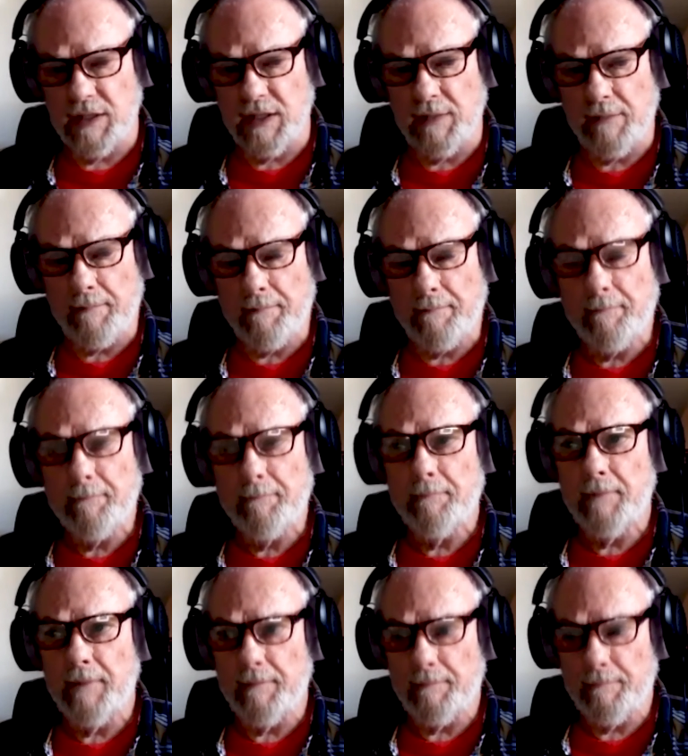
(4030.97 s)
Yeah. Yeah.
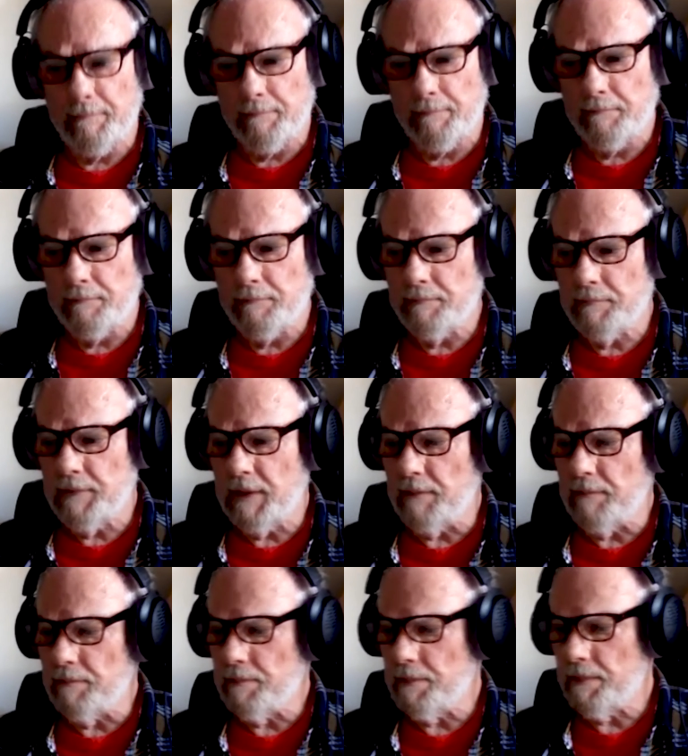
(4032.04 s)
yeah. Any
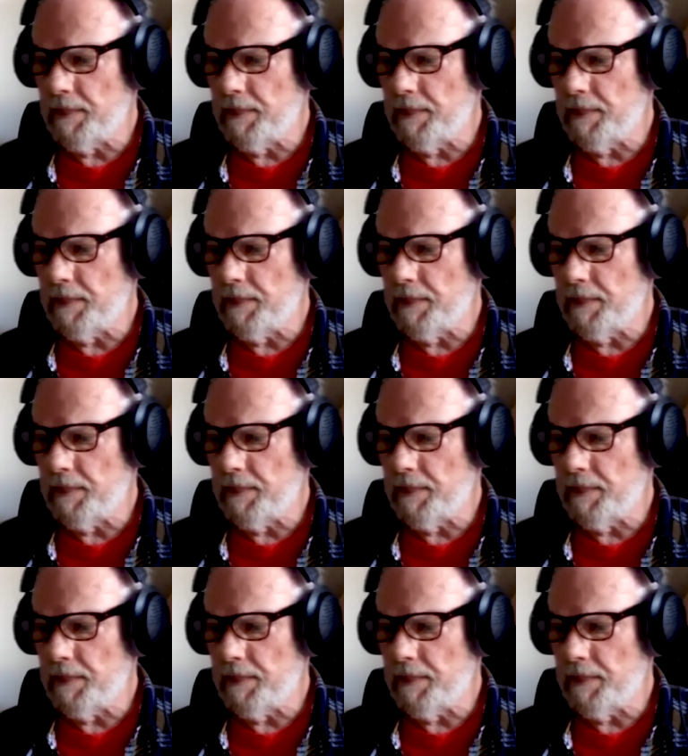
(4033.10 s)
pets?